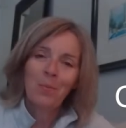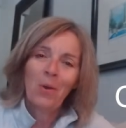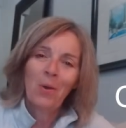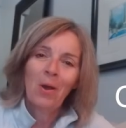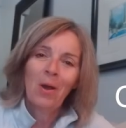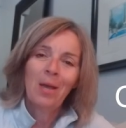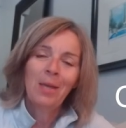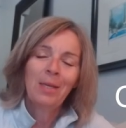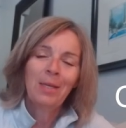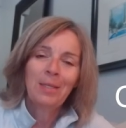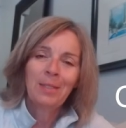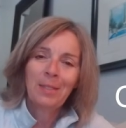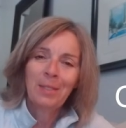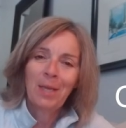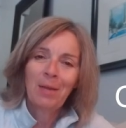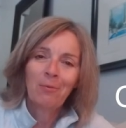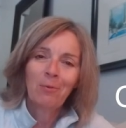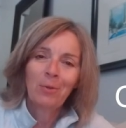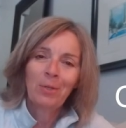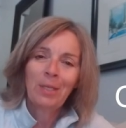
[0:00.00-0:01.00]
goodbye is
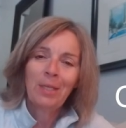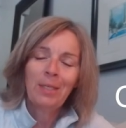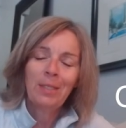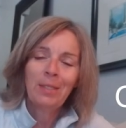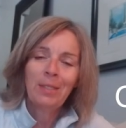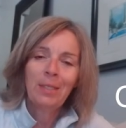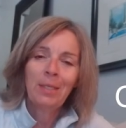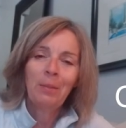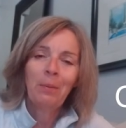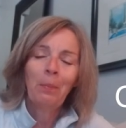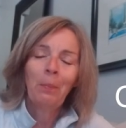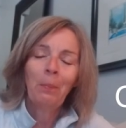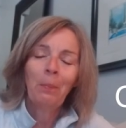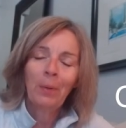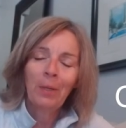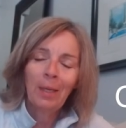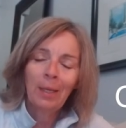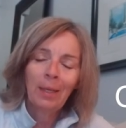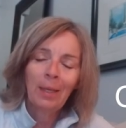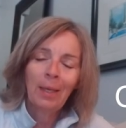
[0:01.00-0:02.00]
never easy,
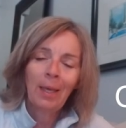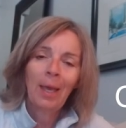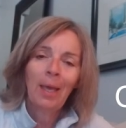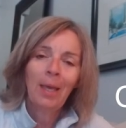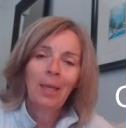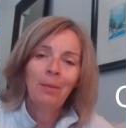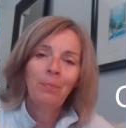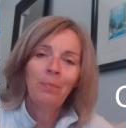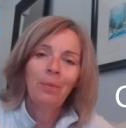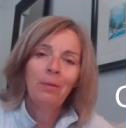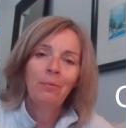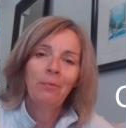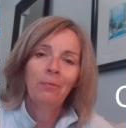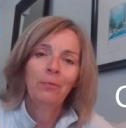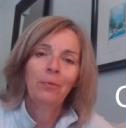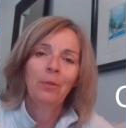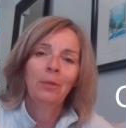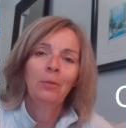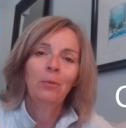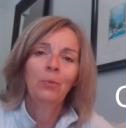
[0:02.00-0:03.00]
but it can be
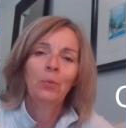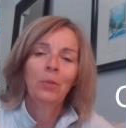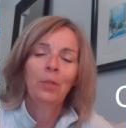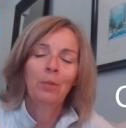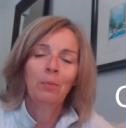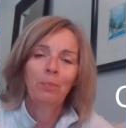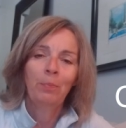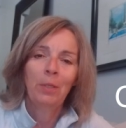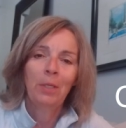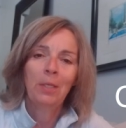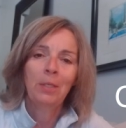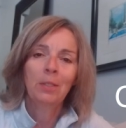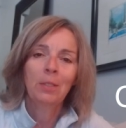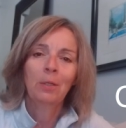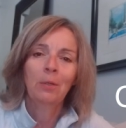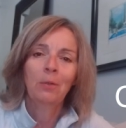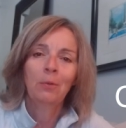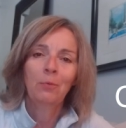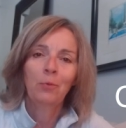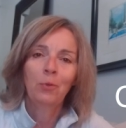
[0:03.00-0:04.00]
filled with a piece
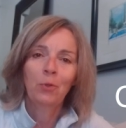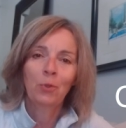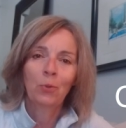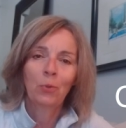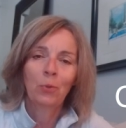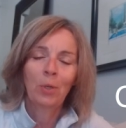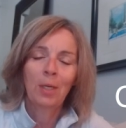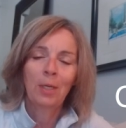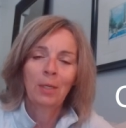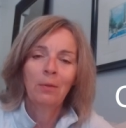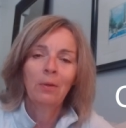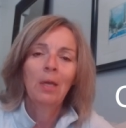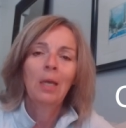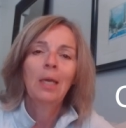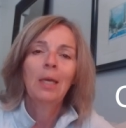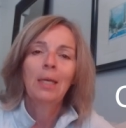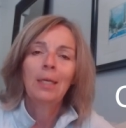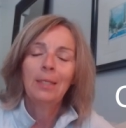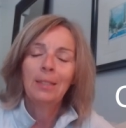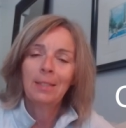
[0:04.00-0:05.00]
of joy
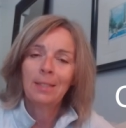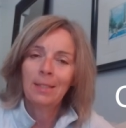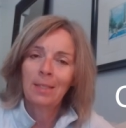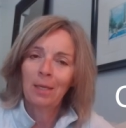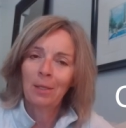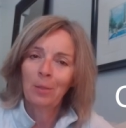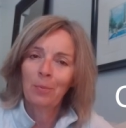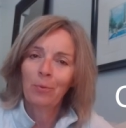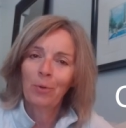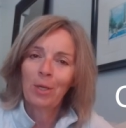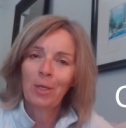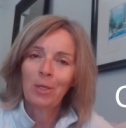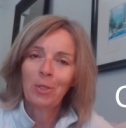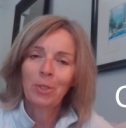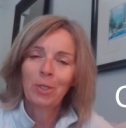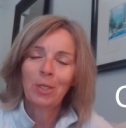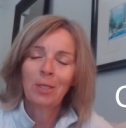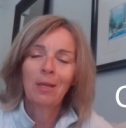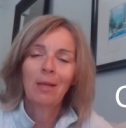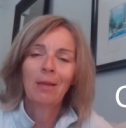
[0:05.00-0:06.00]
and
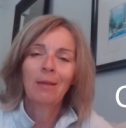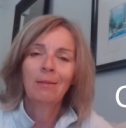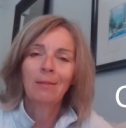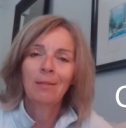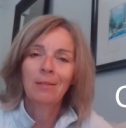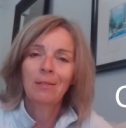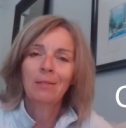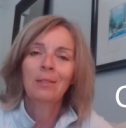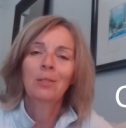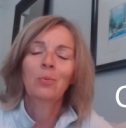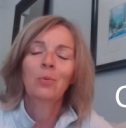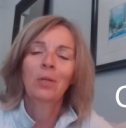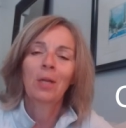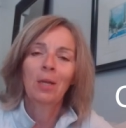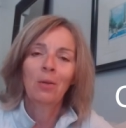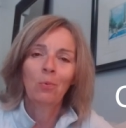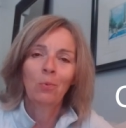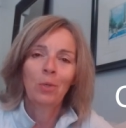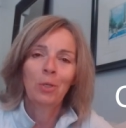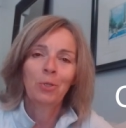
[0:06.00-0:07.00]
celebration. And this is what
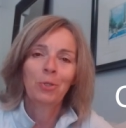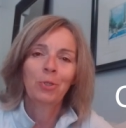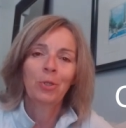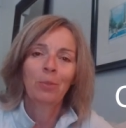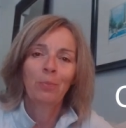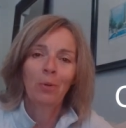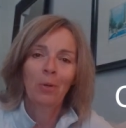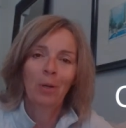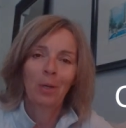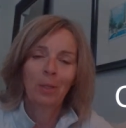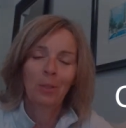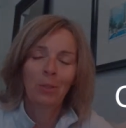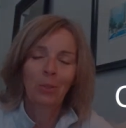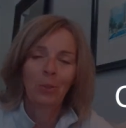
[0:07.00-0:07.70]
I wish upon